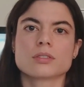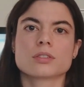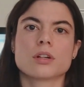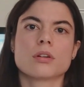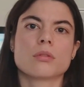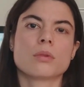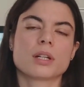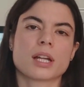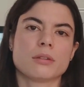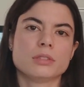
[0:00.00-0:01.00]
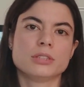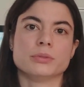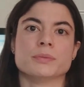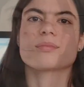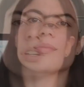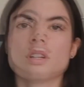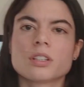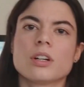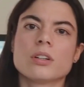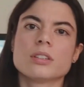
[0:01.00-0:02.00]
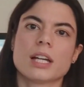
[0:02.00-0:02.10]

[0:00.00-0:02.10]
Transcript: So what can we do? Not all